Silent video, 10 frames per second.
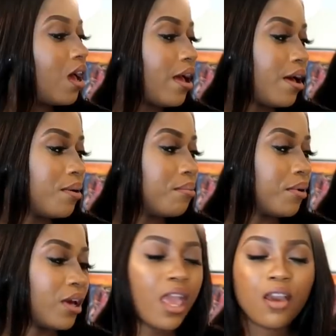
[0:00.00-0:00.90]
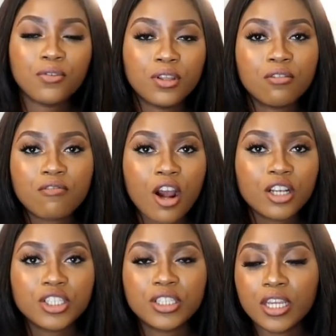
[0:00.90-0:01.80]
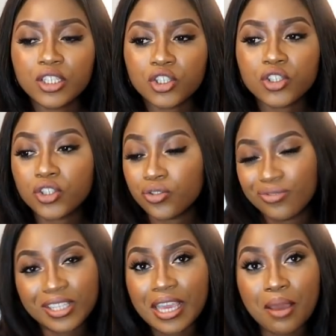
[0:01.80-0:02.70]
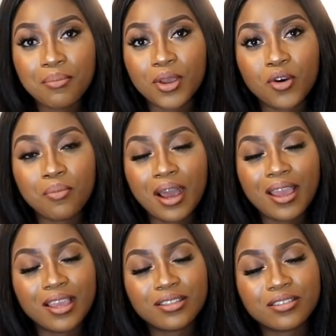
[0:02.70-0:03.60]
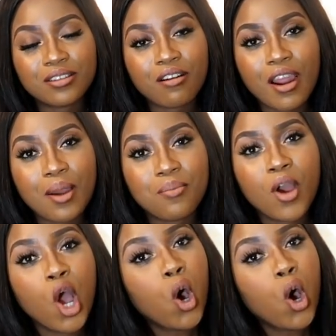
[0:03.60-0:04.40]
um but yeah if you're in a rush then just dm me on my instagram